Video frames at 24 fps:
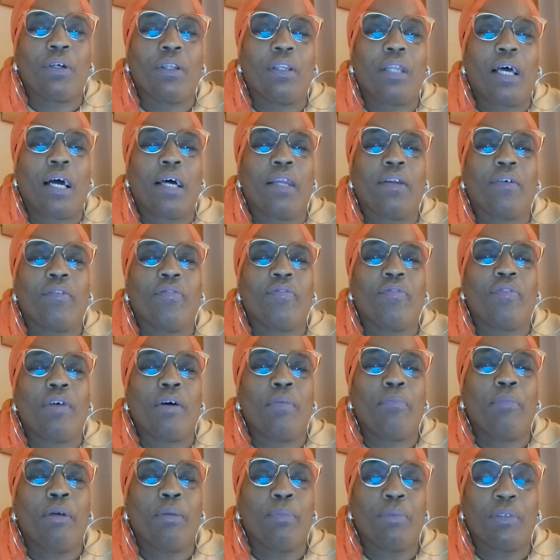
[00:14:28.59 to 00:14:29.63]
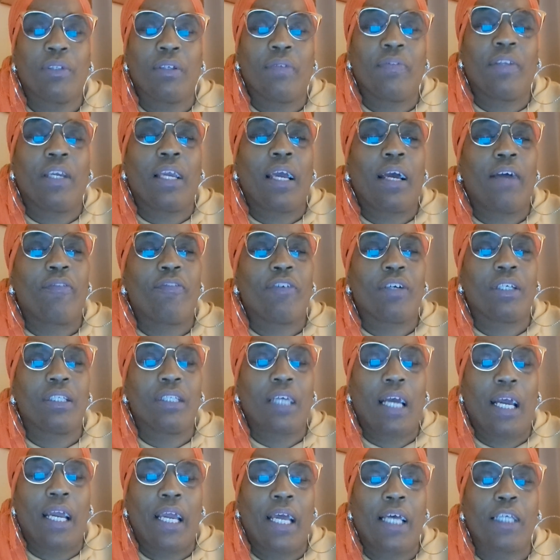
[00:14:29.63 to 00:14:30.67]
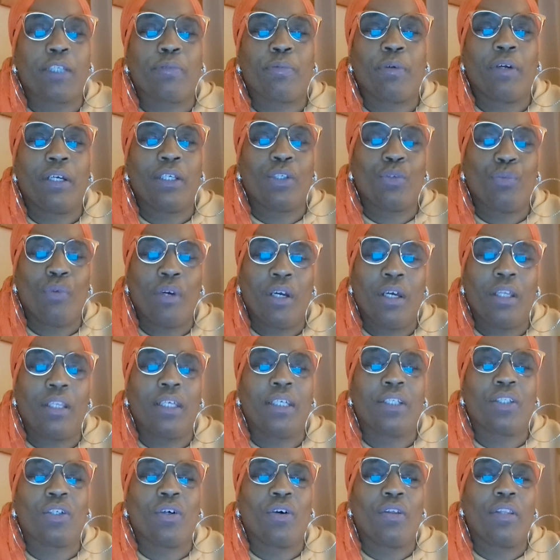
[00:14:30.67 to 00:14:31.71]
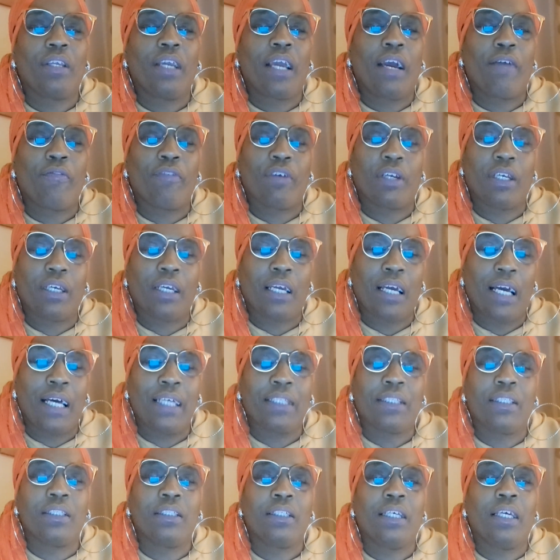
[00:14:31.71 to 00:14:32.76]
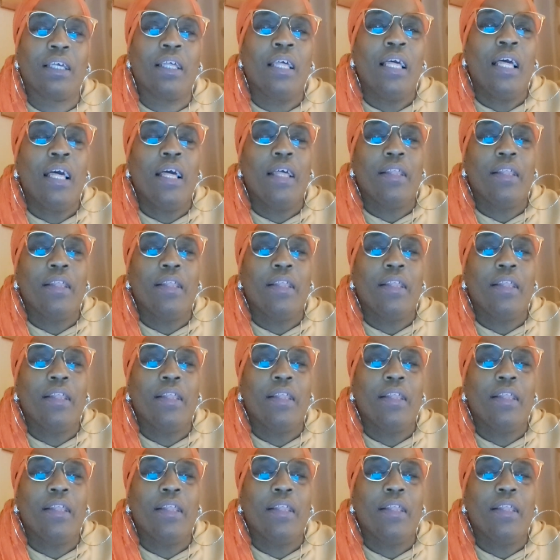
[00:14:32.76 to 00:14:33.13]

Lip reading: a lot of members of the African diaspora, as well as on the African continent,